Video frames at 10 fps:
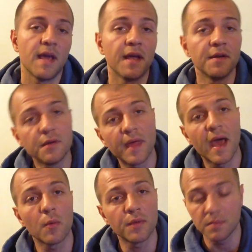and do
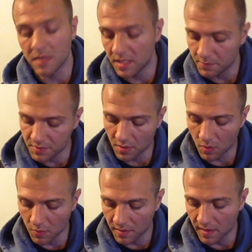that with the medium
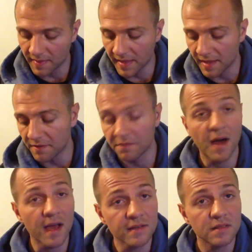stone, and then the
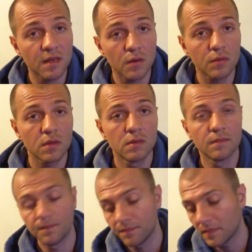fine stone,
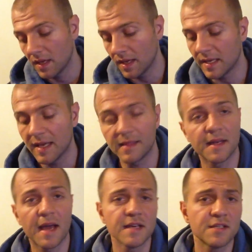and get the
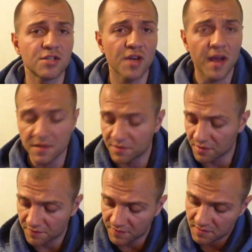nice shiny
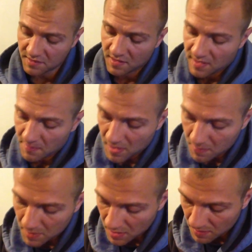surface, and then
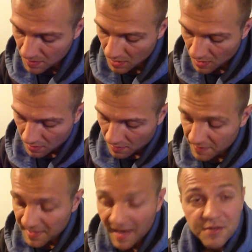maybe
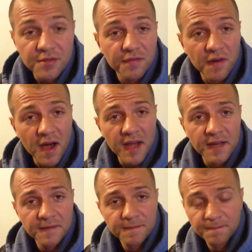the extra
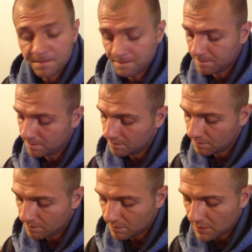fine,
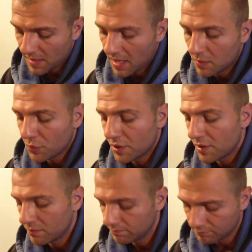and
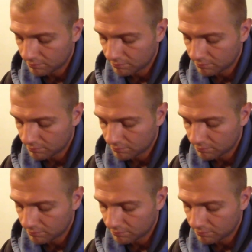we're